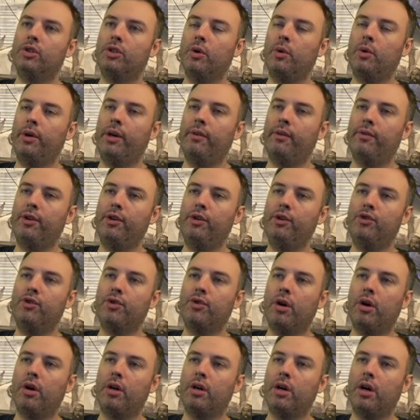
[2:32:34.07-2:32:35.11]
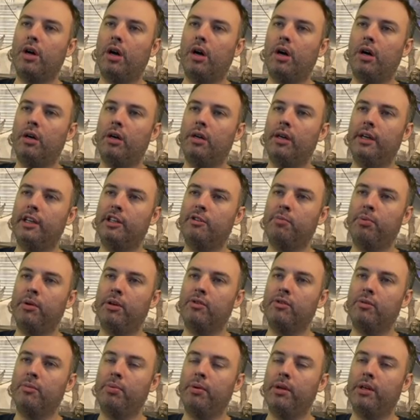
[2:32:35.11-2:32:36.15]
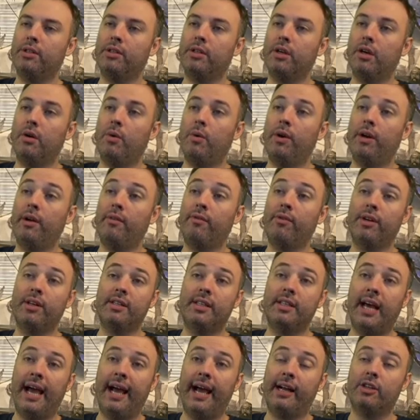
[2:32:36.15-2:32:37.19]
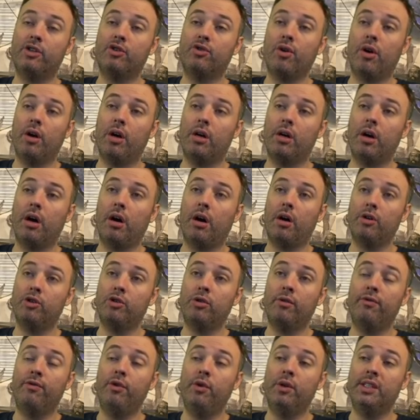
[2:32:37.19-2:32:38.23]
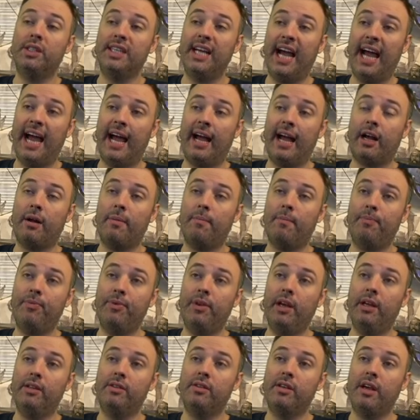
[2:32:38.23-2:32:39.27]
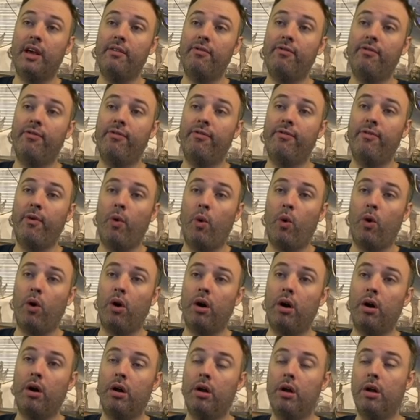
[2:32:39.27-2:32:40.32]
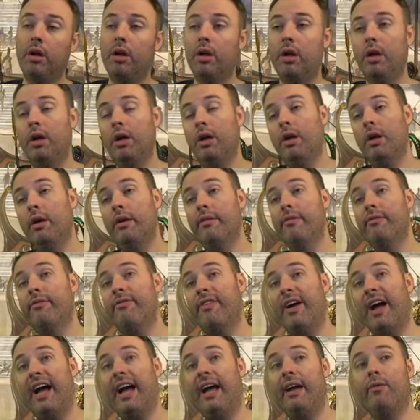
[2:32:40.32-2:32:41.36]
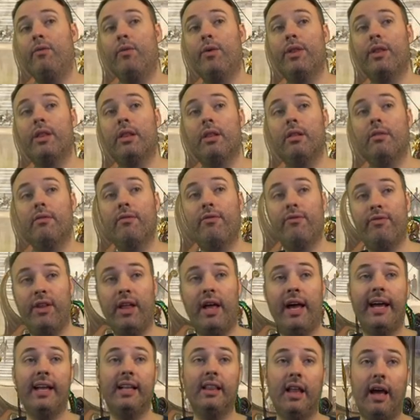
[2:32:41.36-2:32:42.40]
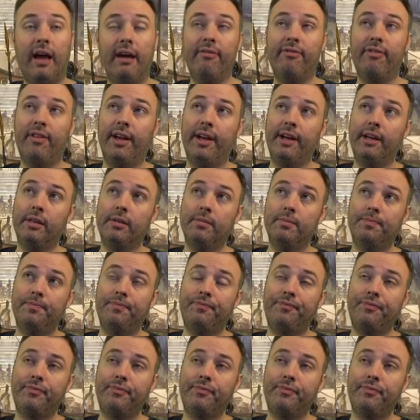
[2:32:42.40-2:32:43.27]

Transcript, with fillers: So whenever you draw a card, it gets plus one plus zero. Whenever it attacks, draw a card. So if you attack, it's a four five with flying lifelink.